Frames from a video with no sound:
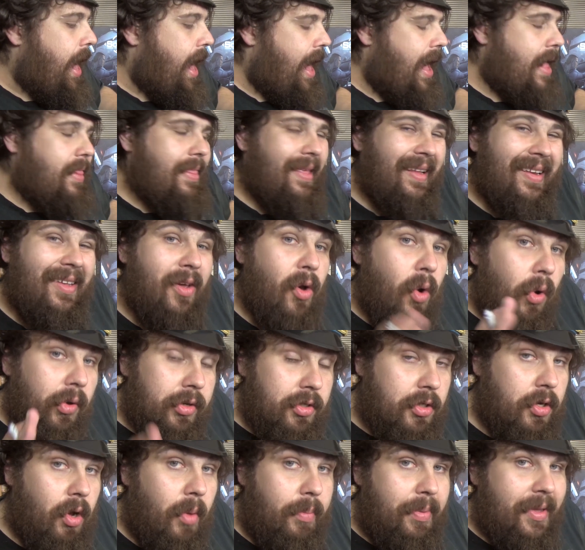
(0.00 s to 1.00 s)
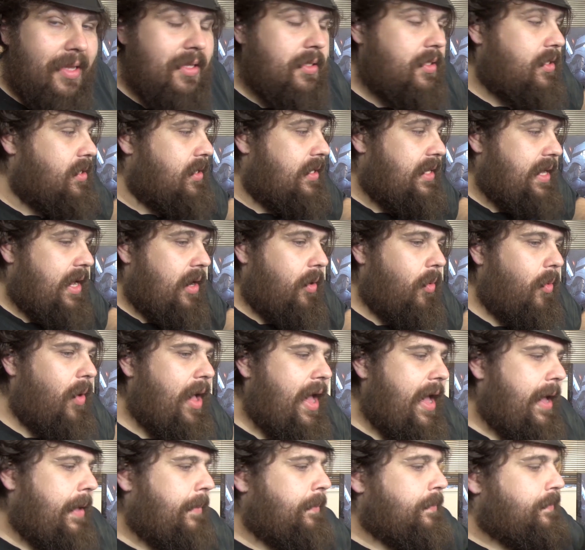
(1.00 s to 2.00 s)
And then your job is to get
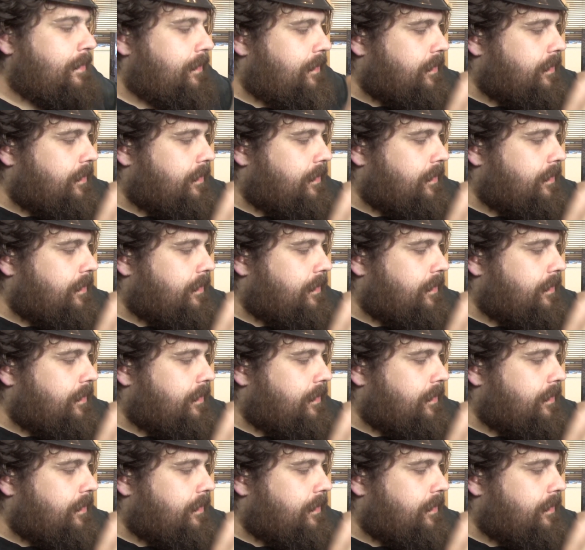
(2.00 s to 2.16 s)
away.